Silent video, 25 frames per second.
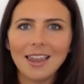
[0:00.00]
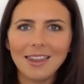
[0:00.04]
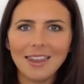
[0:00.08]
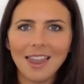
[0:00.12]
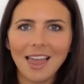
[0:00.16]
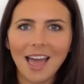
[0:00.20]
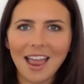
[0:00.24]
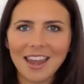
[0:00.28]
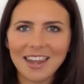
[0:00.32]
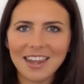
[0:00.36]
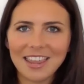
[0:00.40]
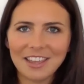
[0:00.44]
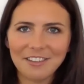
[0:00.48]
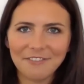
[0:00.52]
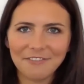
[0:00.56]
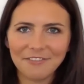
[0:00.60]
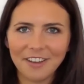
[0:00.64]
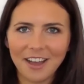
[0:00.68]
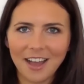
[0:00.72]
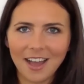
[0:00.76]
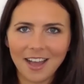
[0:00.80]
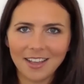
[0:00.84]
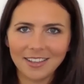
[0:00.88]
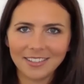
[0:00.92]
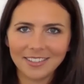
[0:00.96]
Lightning
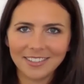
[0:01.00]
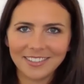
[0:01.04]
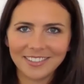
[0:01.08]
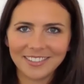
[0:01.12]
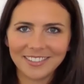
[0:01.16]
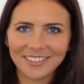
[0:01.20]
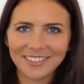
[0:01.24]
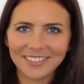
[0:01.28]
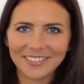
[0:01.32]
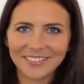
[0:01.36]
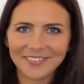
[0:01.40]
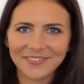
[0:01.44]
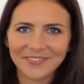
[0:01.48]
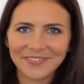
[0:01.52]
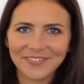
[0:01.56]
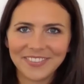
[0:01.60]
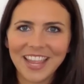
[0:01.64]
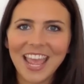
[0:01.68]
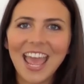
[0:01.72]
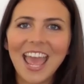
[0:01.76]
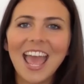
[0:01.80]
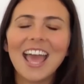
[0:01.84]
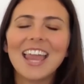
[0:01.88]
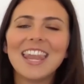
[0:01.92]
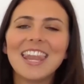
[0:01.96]
fast.
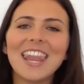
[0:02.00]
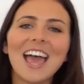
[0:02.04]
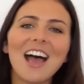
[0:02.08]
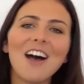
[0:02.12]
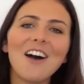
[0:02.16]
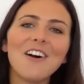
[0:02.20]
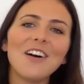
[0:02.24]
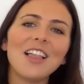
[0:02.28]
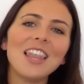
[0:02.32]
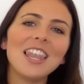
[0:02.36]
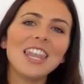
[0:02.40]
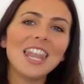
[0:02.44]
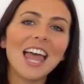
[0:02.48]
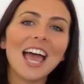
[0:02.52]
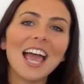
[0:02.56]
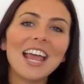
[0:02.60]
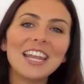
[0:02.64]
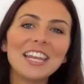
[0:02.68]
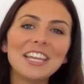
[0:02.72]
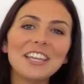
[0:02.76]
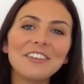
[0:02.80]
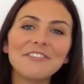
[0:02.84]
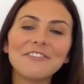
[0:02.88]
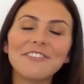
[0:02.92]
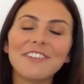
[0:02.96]
Now,
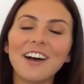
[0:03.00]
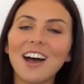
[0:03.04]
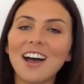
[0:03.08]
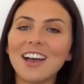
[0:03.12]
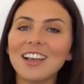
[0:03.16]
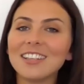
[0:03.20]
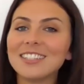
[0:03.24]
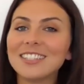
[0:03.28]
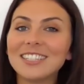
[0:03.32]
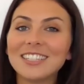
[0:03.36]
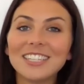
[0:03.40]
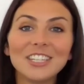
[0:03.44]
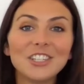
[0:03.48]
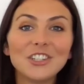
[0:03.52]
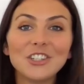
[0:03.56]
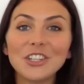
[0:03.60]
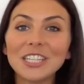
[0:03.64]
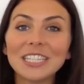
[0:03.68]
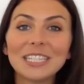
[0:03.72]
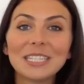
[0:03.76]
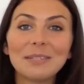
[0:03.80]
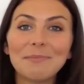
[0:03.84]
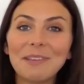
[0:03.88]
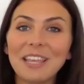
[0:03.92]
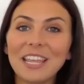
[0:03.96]
lightning fast
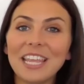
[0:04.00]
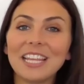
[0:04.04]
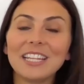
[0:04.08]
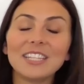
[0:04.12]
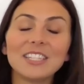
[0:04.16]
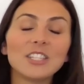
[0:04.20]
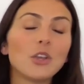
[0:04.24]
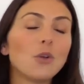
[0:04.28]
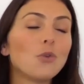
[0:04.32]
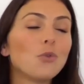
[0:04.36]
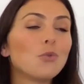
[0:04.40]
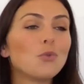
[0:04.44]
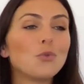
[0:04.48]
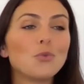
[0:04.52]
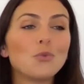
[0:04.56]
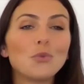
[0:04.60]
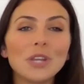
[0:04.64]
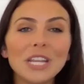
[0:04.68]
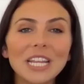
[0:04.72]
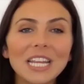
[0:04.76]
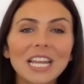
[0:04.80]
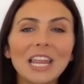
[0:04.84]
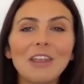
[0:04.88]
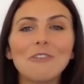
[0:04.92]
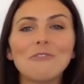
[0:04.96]
just means
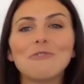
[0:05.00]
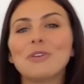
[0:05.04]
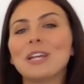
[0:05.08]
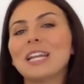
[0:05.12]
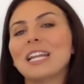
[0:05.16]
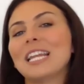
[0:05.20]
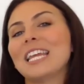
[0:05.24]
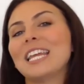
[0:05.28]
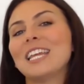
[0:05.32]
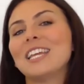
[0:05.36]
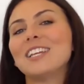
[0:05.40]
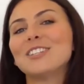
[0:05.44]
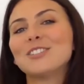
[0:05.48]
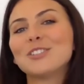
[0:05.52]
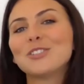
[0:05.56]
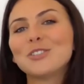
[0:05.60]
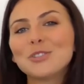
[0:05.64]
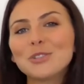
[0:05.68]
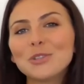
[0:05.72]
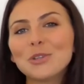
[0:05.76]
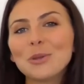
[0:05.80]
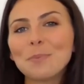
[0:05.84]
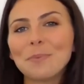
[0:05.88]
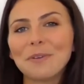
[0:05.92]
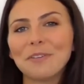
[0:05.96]
really, really
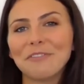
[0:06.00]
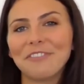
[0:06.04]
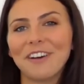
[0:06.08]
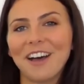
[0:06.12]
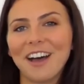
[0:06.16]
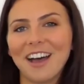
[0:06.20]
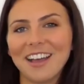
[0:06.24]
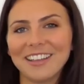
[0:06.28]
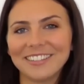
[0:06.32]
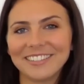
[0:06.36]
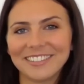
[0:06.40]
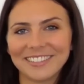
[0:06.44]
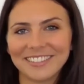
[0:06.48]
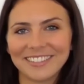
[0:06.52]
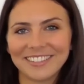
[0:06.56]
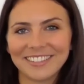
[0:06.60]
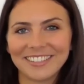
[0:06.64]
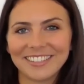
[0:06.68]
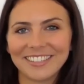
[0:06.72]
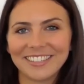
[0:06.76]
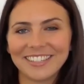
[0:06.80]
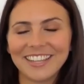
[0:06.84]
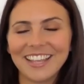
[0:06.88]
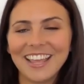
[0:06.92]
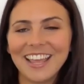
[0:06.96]
super
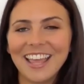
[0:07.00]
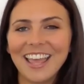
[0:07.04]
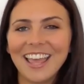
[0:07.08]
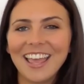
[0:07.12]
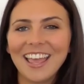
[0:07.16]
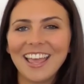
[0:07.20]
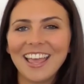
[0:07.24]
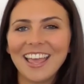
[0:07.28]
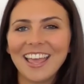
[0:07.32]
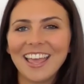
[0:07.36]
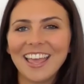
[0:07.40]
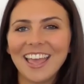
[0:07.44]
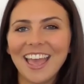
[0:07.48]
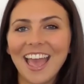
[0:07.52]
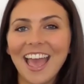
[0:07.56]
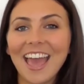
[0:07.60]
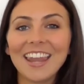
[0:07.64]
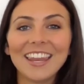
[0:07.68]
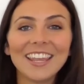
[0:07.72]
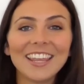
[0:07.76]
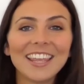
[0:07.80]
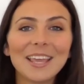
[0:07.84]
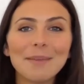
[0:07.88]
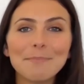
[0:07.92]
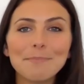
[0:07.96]
fast.
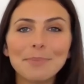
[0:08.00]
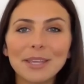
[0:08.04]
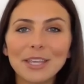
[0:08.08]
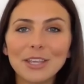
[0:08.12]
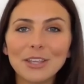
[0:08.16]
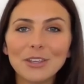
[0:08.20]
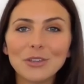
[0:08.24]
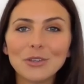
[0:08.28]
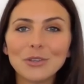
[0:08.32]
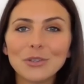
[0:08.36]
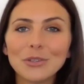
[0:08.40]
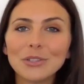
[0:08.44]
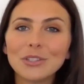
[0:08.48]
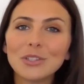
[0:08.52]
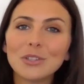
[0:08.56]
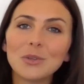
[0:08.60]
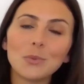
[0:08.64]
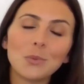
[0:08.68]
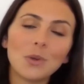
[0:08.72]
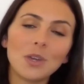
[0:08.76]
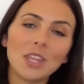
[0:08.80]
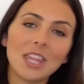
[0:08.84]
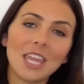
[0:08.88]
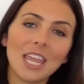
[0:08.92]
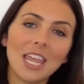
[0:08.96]
And it can be
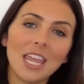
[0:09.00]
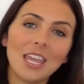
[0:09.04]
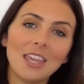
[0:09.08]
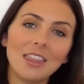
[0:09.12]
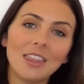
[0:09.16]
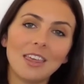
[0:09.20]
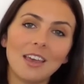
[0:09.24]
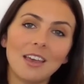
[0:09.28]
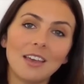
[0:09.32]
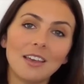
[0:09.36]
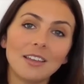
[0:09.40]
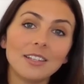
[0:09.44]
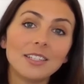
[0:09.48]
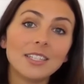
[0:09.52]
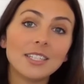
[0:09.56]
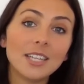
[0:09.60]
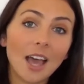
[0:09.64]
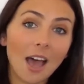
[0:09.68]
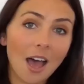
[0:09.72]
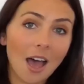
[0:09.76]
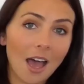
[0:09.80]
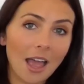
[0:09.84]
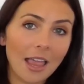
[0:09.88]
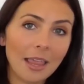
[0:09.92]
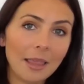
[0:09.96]
used with either
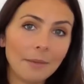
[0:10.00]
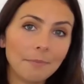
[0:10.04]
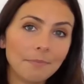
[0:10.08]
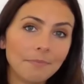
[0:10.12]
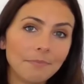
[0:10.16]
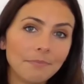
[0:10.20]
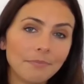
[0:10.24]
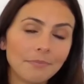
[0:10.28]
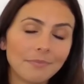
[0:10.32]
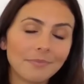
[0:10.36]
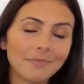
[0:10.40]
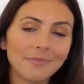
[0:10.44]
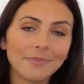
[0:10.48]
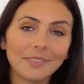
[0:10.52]
time